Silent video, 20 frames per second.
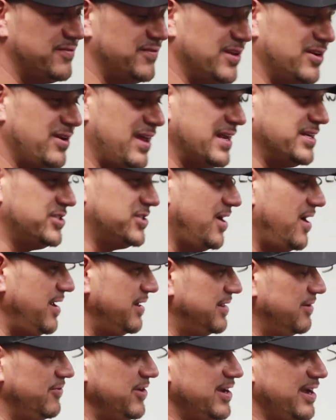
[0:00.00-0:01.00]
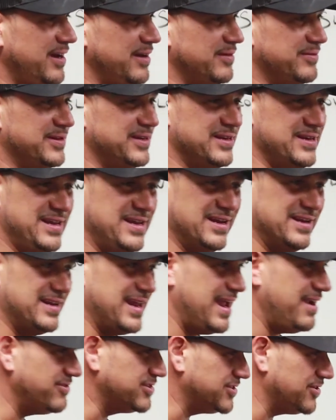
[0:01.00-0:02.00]
And they're like, Jonathan, we need a
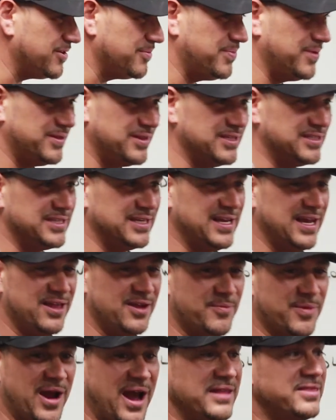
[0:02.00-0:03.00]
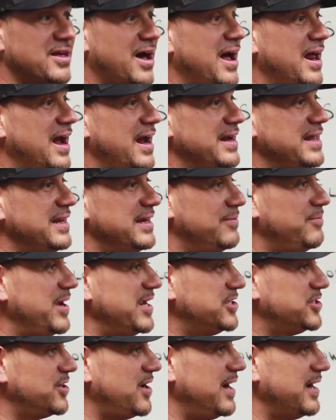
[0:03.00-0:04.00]
day or so to put this together. But I thought I needed to
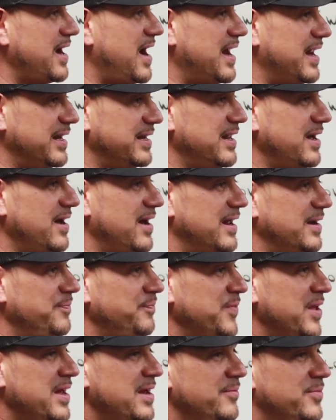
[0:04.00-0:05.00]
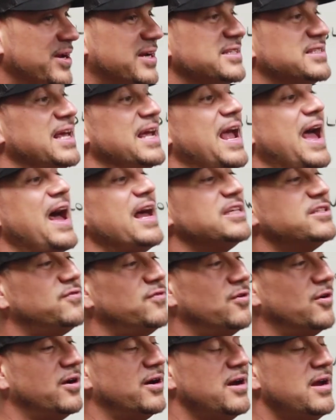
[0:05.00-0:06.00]
make sure I got it done because they asked
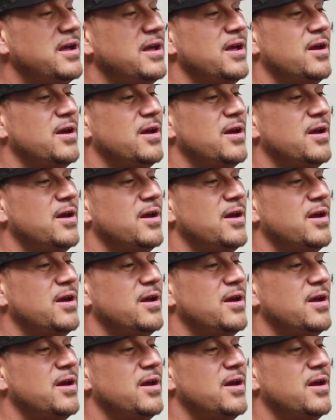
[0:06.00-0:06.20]
for it.